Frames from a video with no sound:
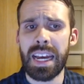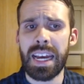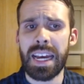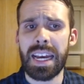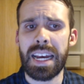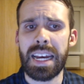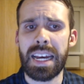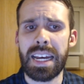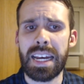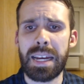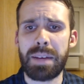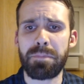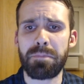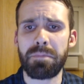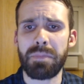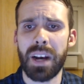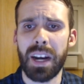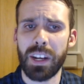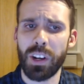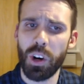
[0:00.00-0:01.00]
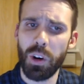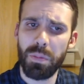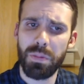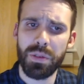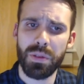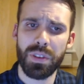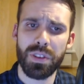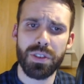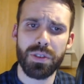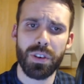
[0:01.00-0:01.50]
I hope
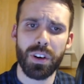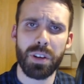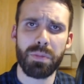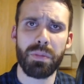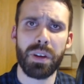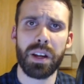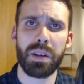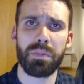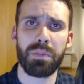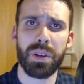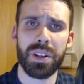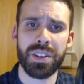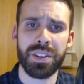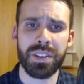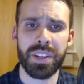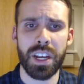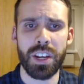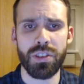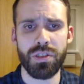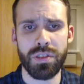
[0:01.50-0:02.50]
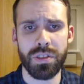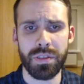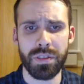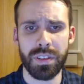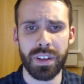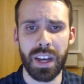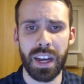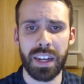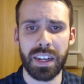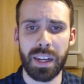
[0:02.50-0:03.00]
you enjoyed my presentation,
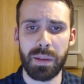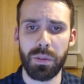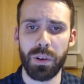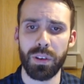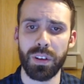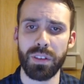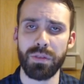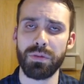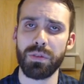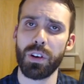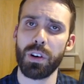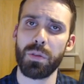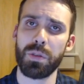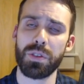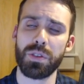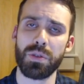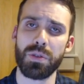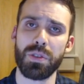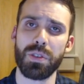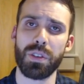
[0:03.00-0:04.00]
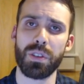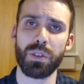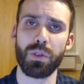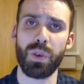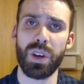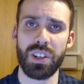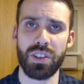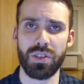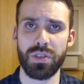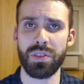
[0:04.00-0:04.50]
and I'm looking forward to your
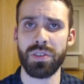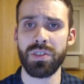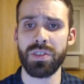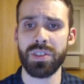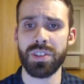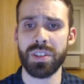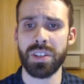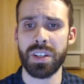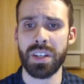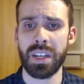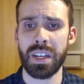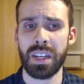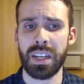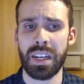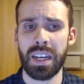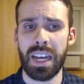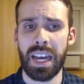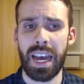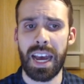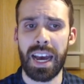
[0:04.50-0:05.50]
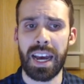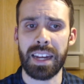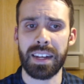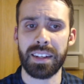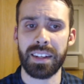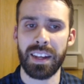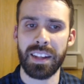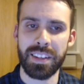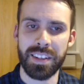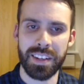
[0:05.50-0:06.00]
questions. And
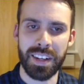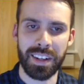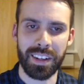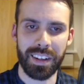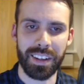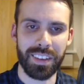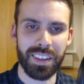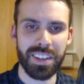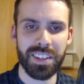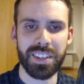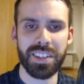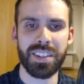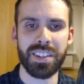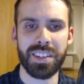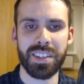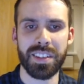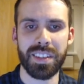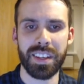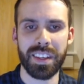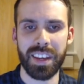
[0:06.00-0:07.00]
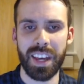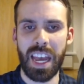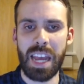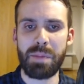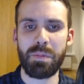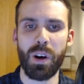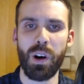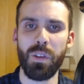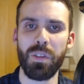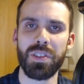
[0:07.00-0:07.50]
incidentally, this is the
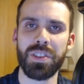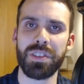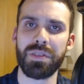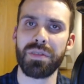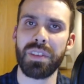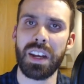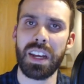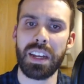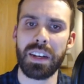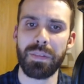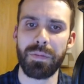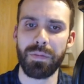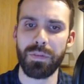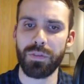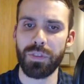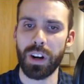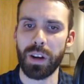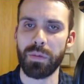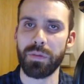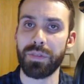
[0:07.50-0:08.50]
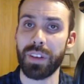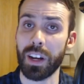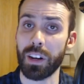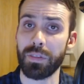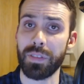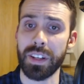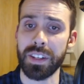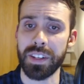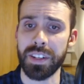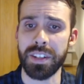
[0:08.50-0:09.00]
game over screen from Final
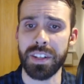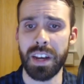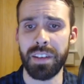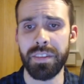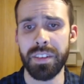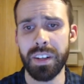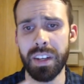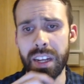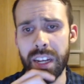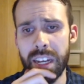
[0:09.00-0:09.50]
Fantasy VII,